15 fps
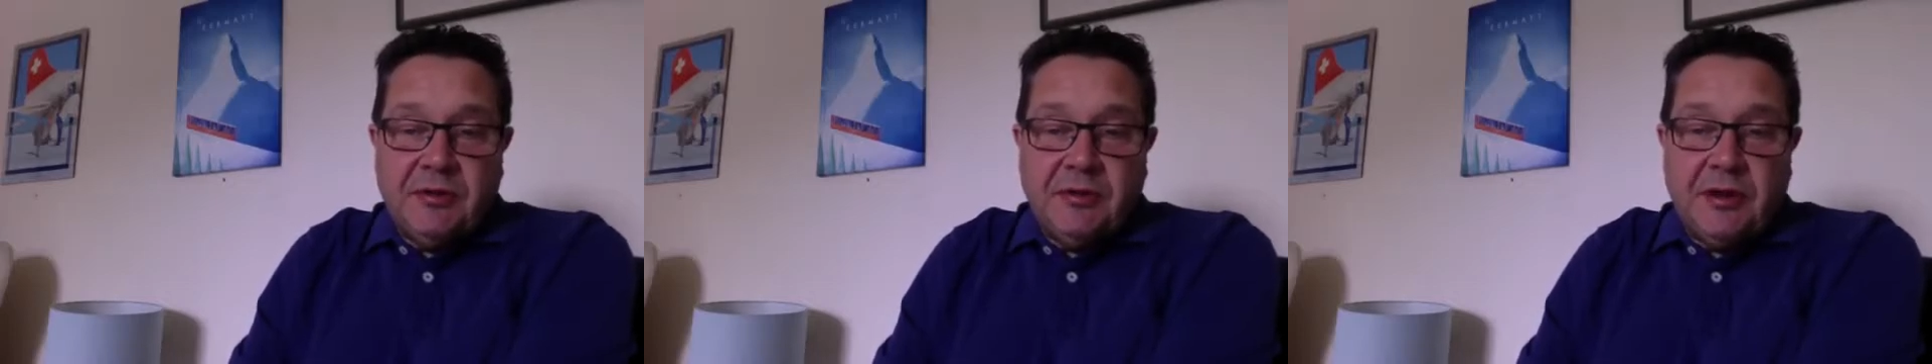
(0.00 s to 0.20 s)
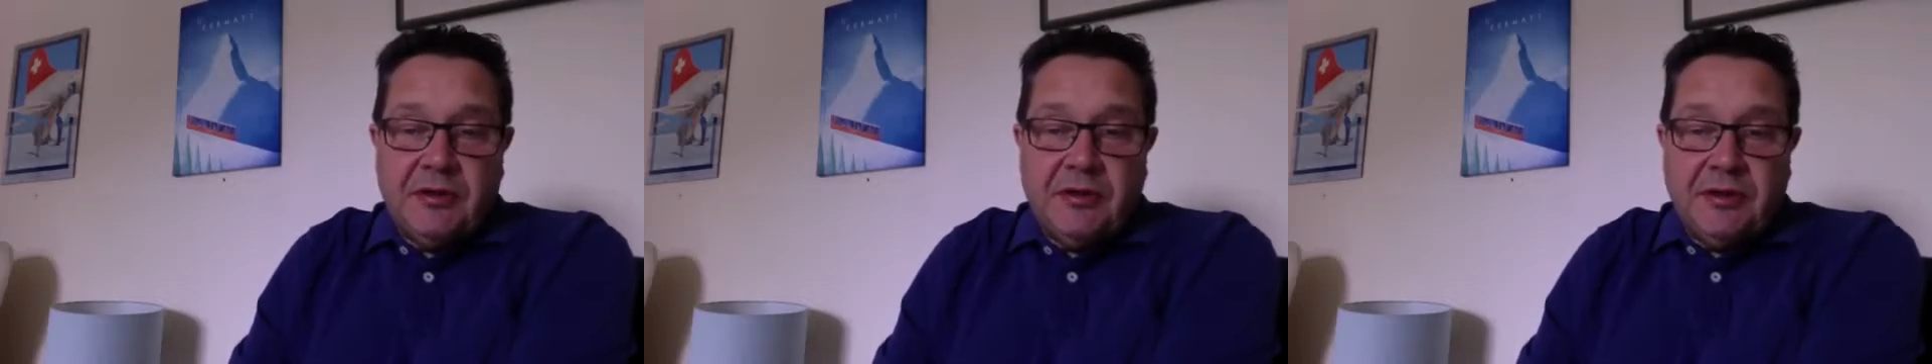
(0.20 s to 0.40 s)

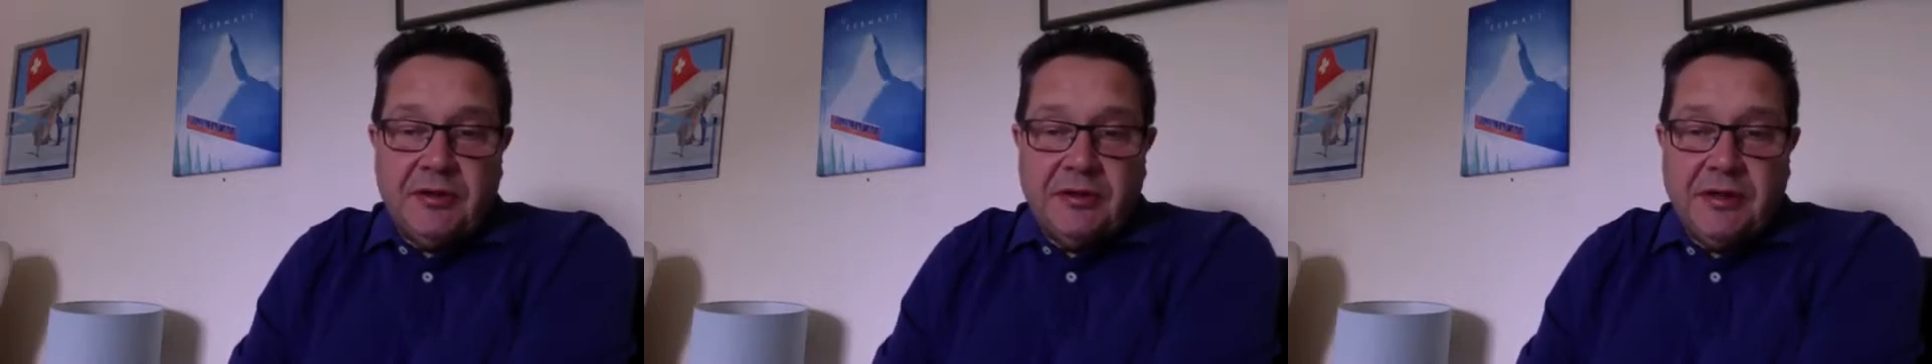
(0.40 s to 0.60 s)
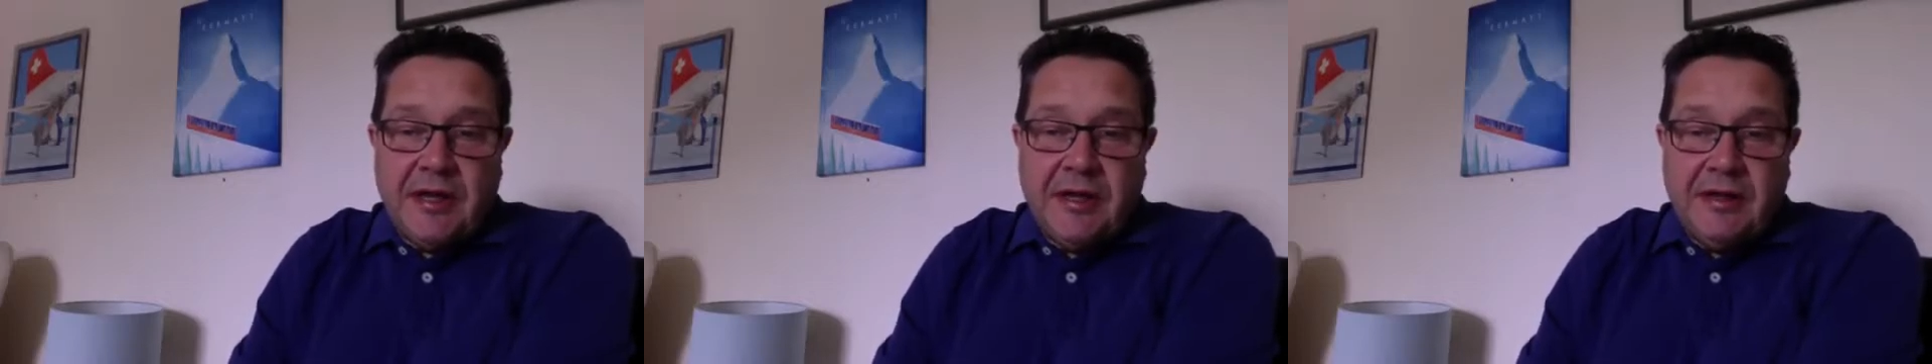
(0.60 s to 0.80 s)

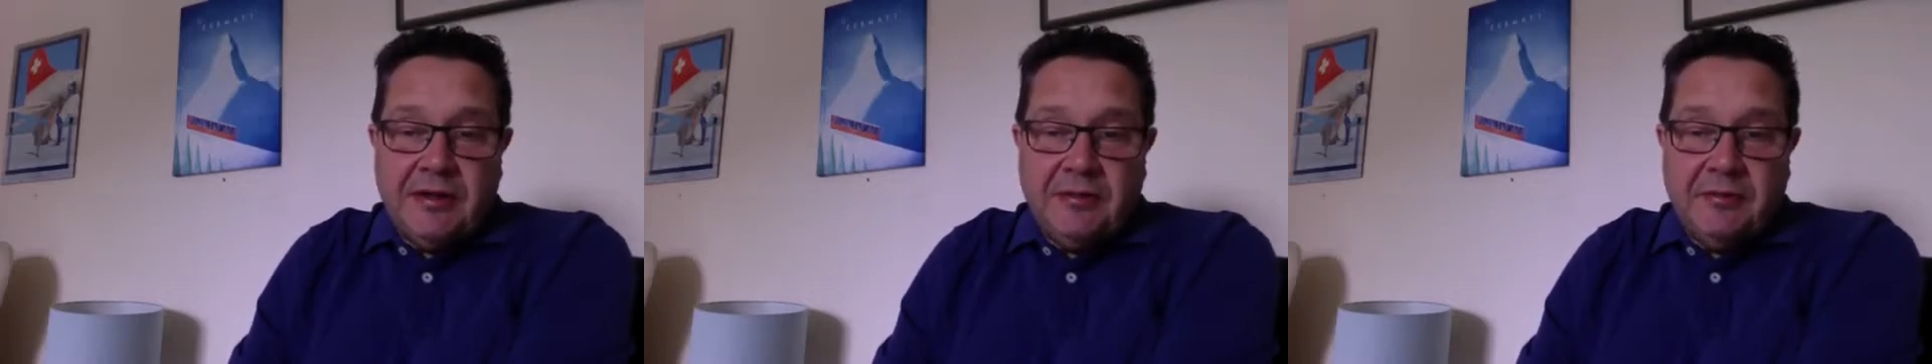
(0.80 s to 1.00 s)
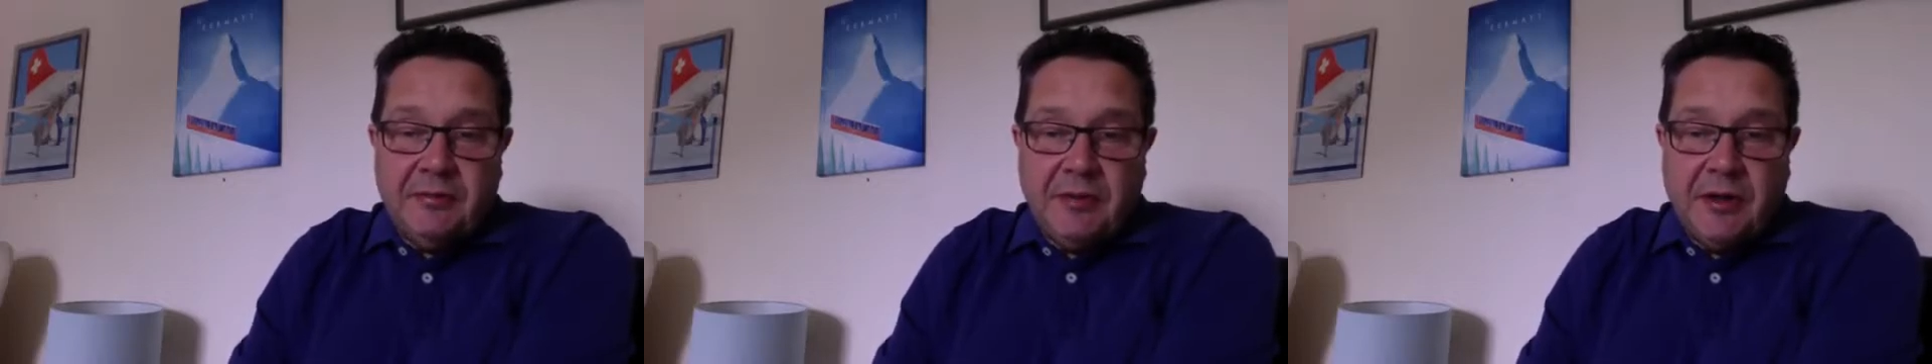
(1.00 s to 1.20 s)
and
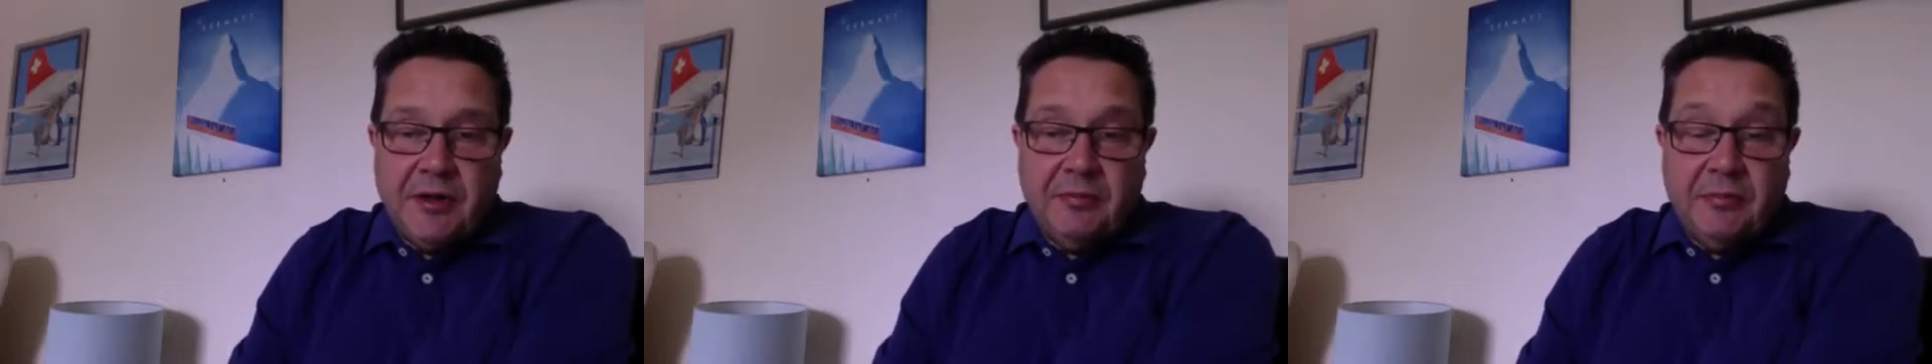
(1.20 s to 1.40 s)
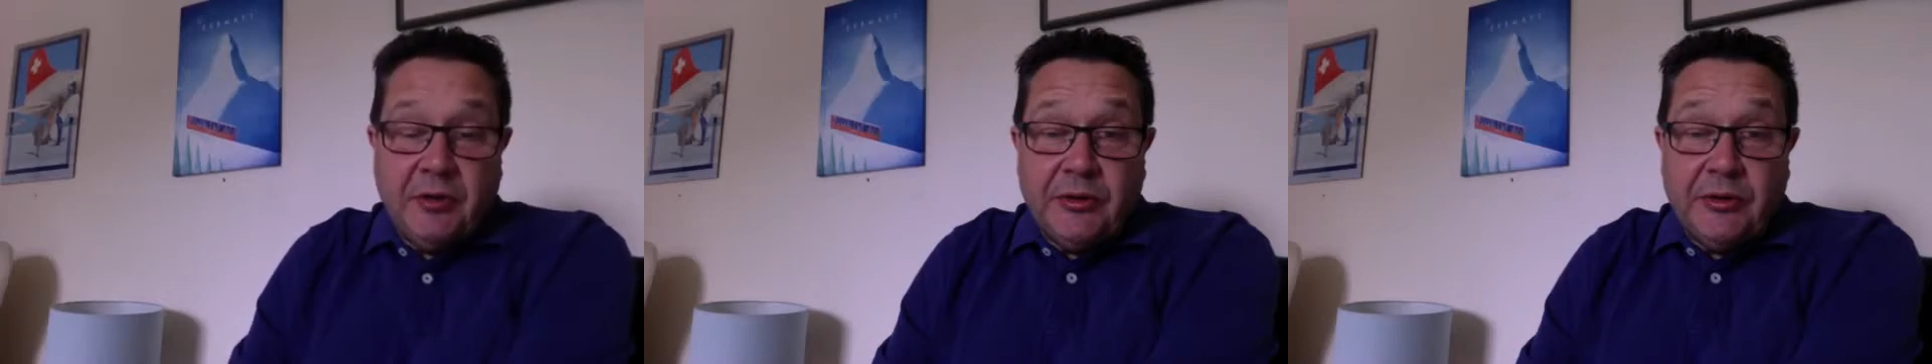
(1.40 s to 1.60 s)
gain
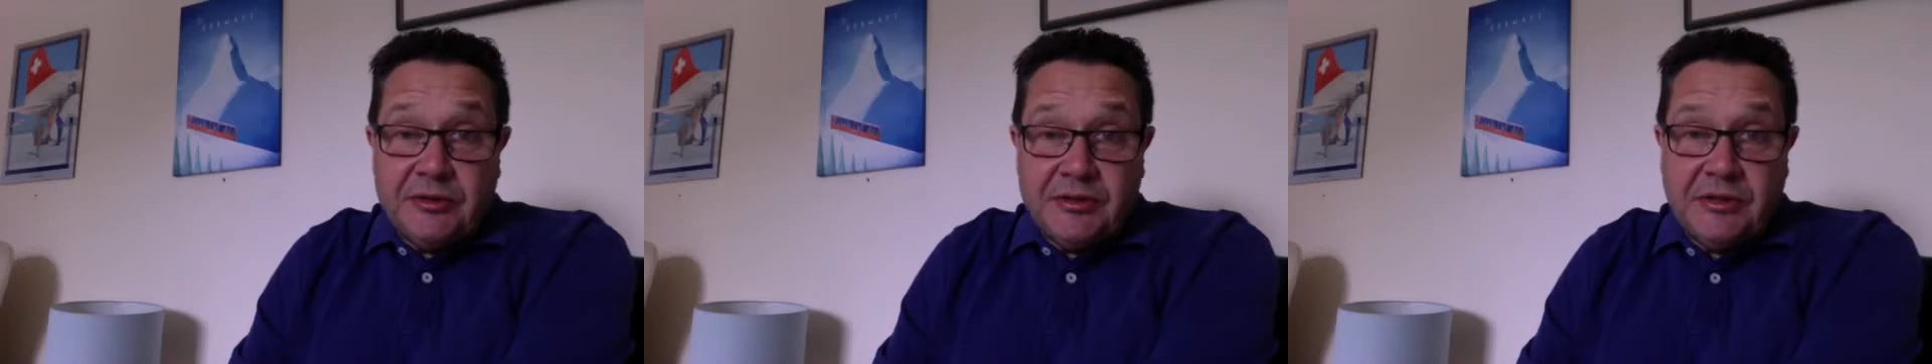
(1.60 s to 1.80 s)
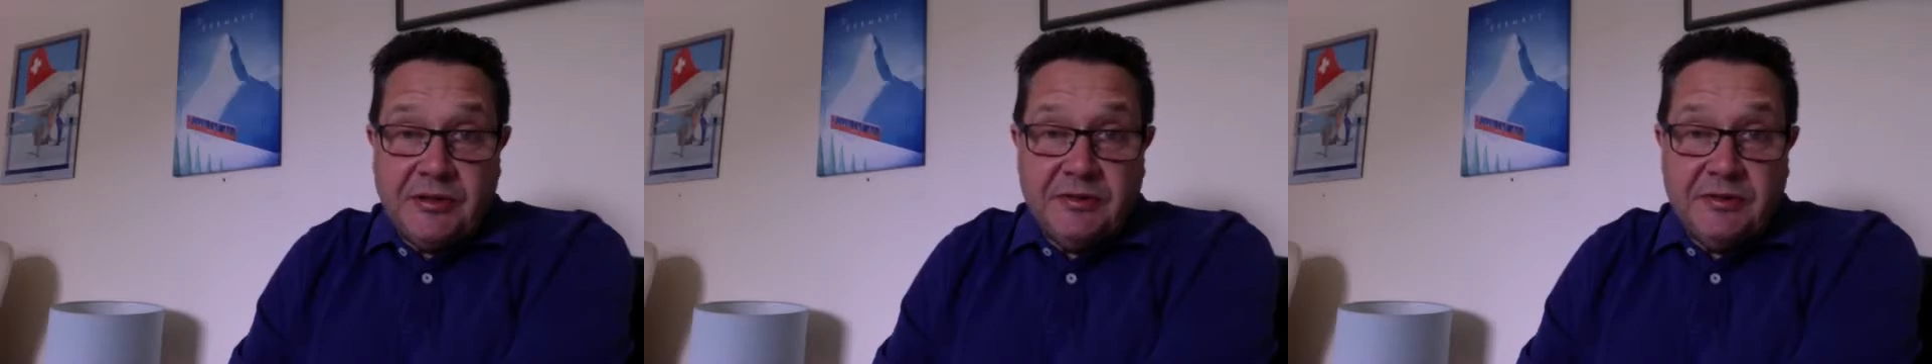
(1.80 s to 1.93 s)
loyalty.